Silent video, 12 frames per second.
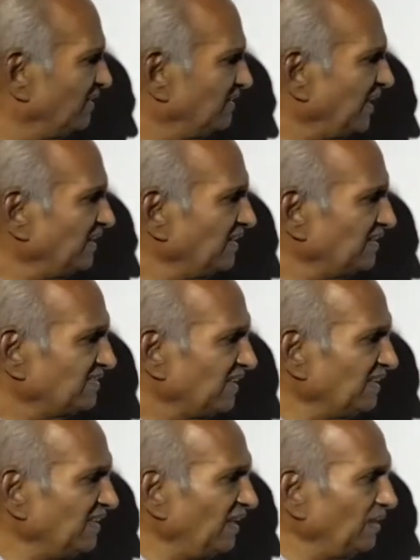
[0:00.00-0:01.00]
Then the
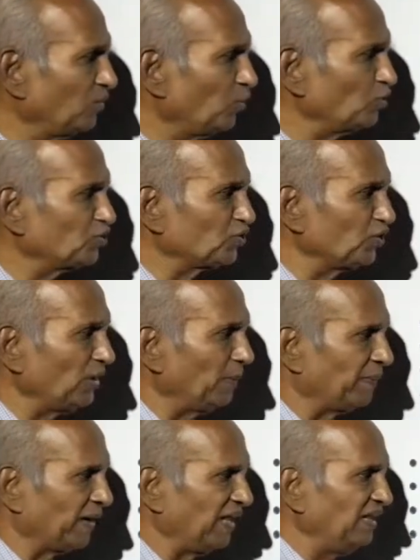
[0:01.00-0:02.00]
signal goes to the
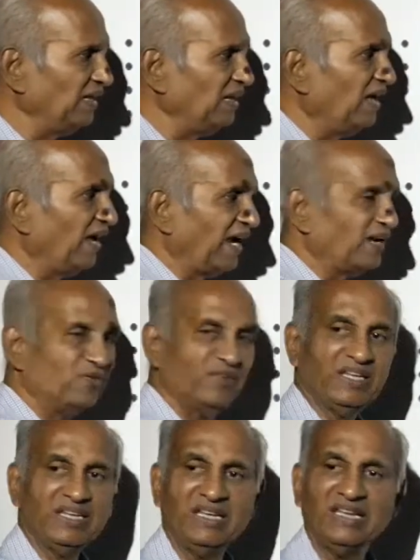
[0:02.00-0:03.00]
brain and
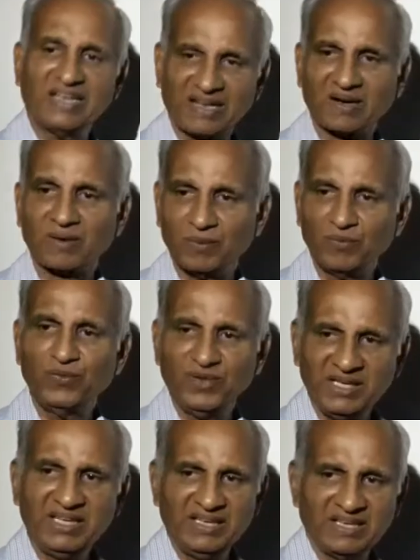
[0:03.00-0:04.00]
we hear. We
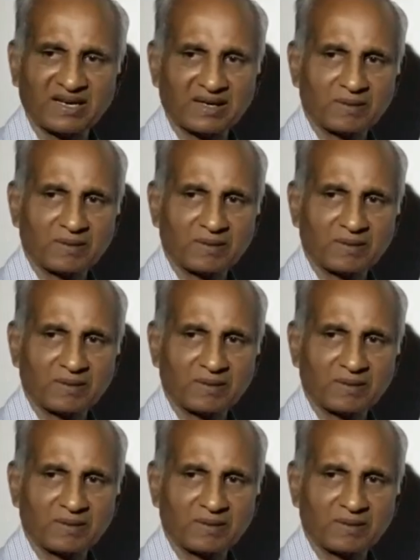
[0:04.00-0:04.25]
hear.